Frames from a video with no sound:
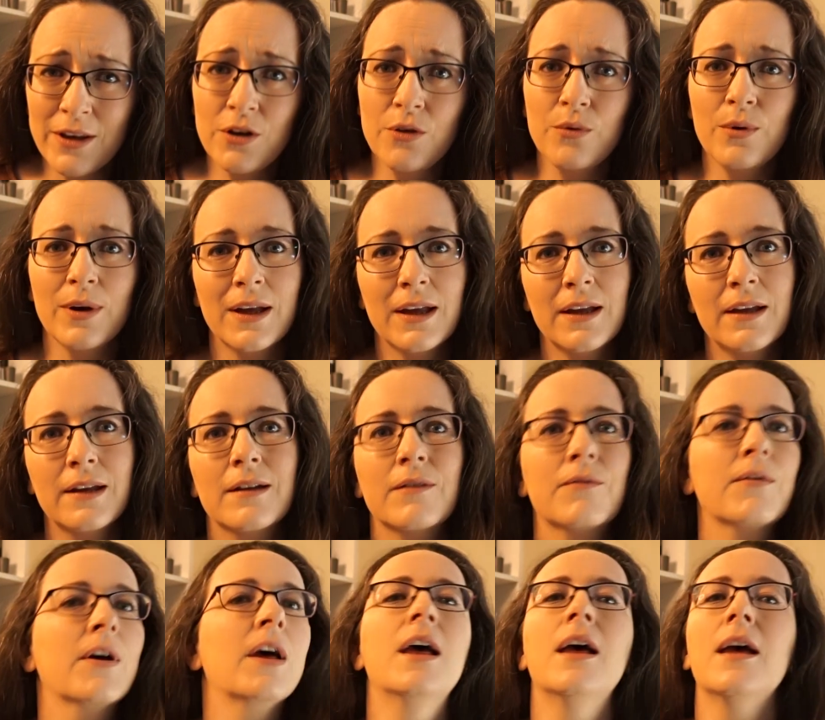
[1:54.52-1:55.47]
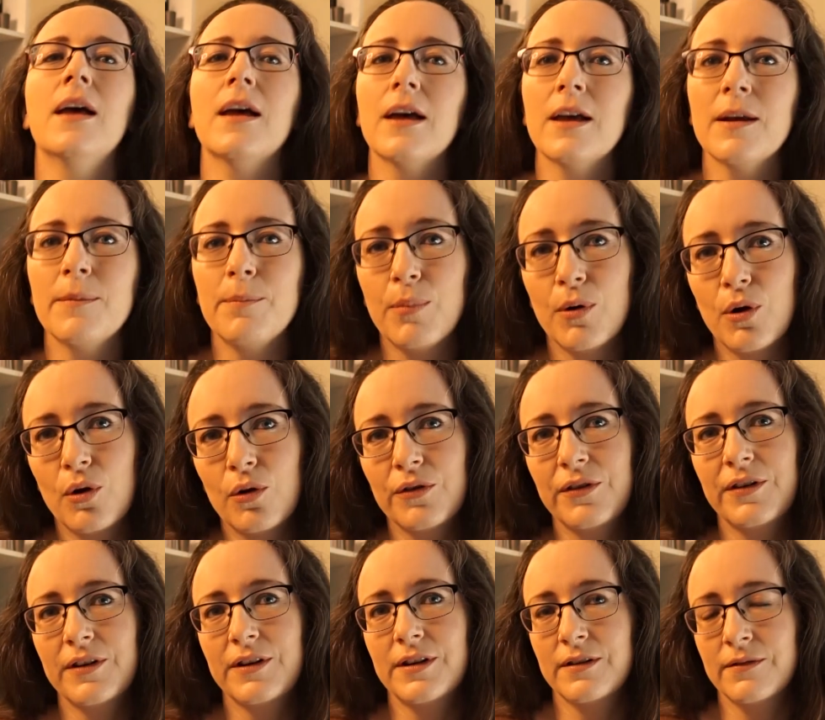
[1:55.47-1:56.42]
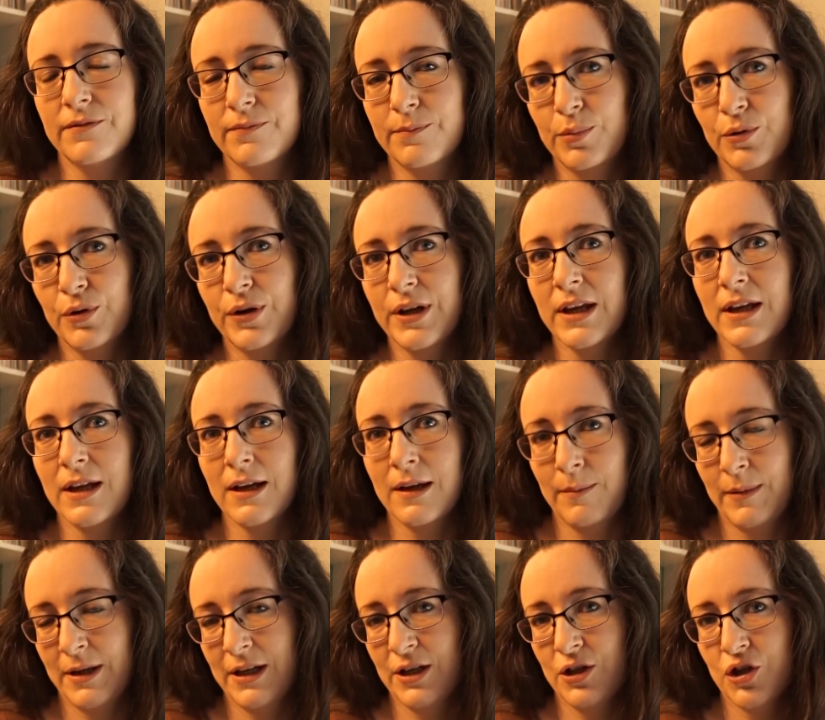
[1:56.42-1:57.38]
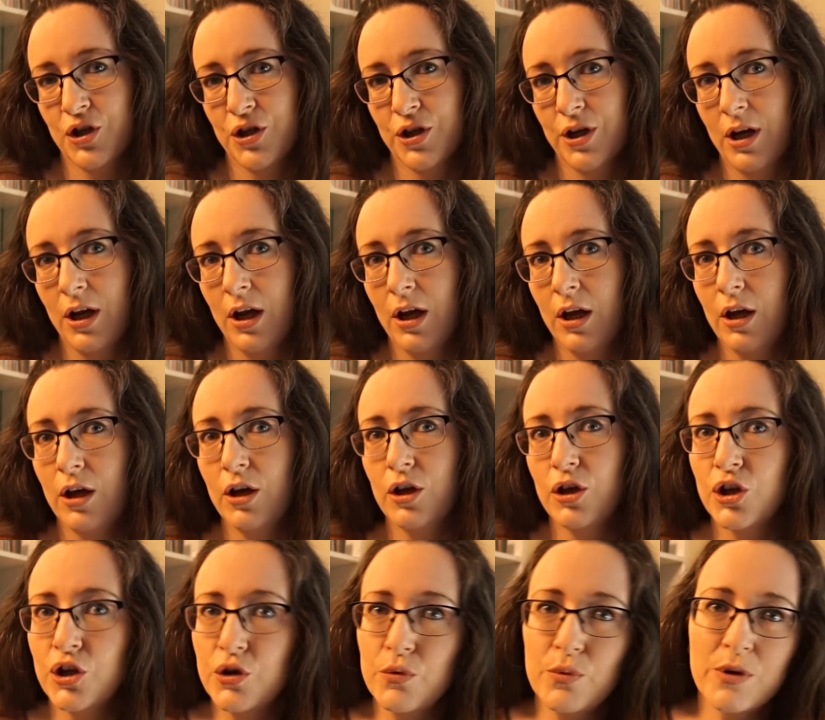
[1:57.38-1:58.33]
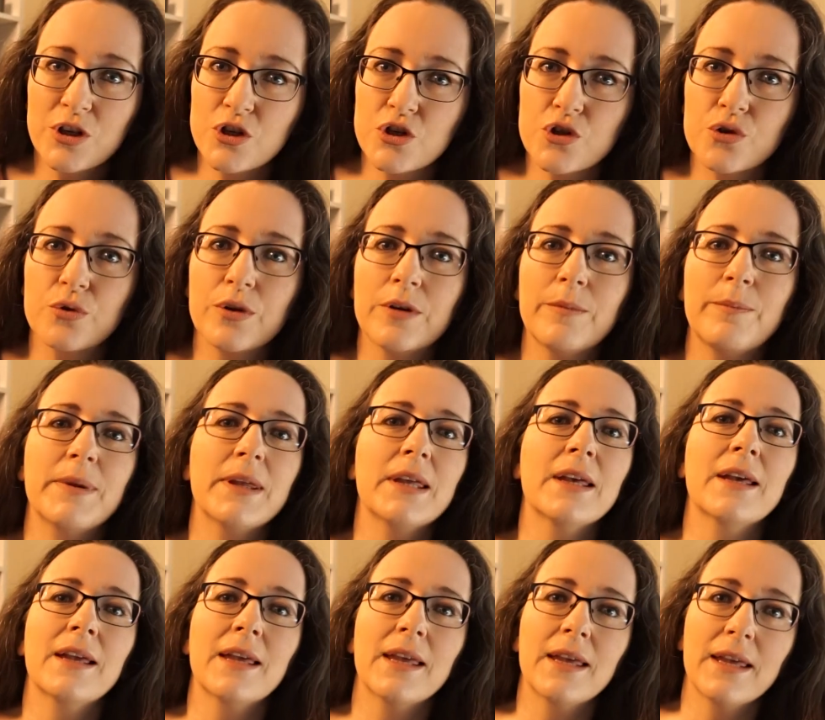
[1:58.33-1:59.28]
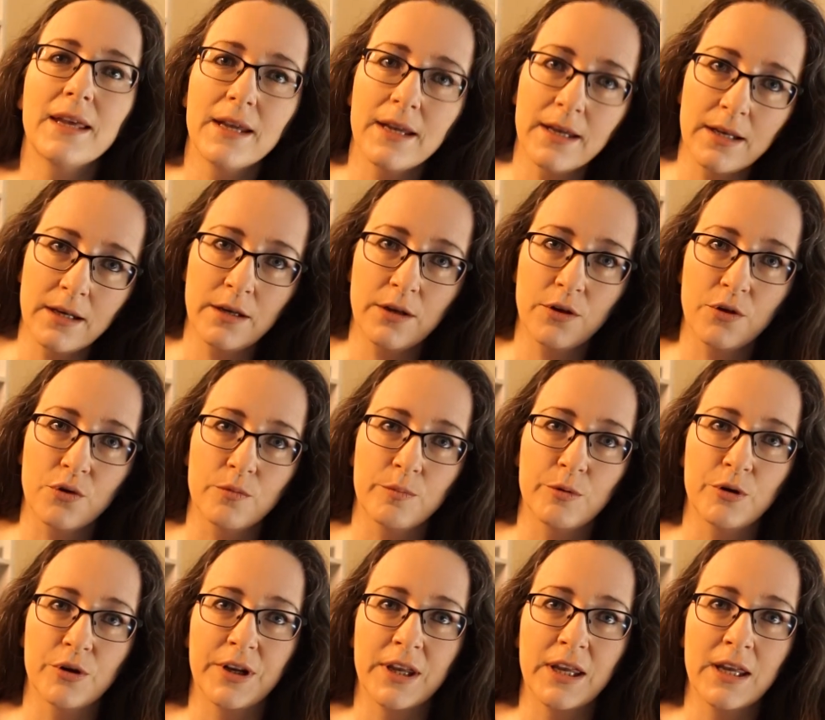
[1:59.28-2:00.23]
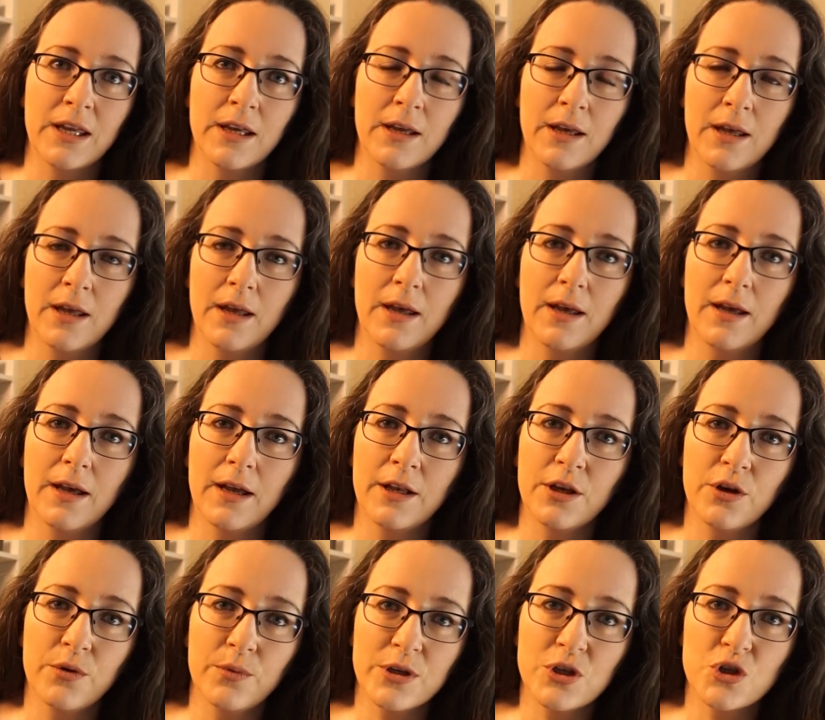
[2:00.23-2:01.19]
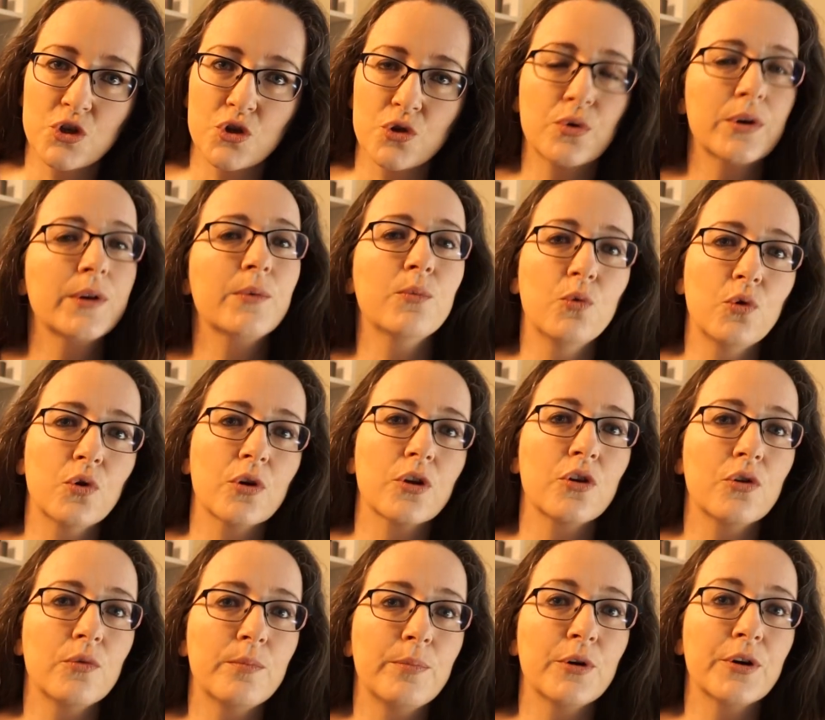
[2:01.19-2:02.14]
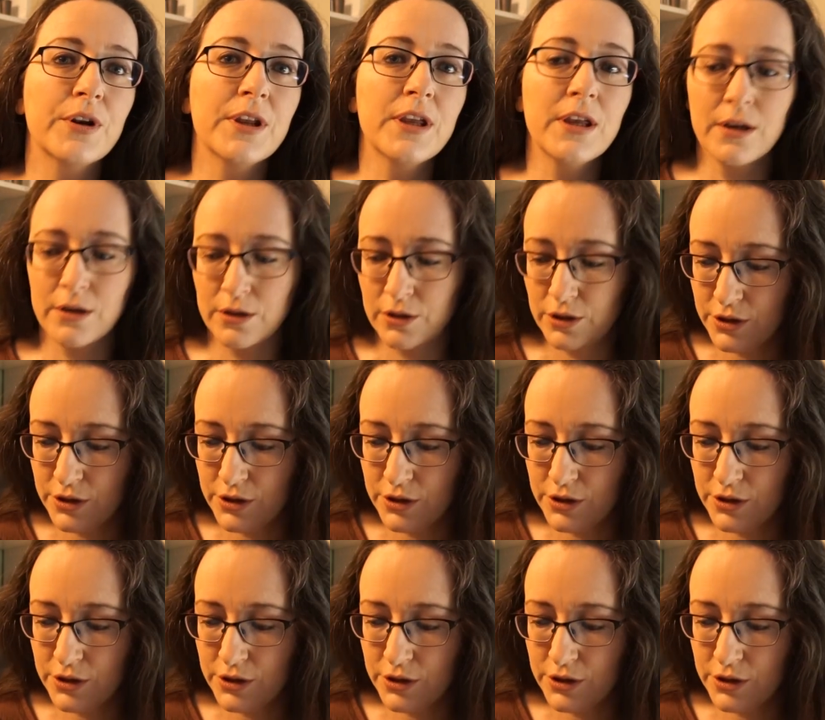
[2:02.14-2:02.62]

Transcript: you have a positive body image, you enjoy being in your body and you enjoy what your body can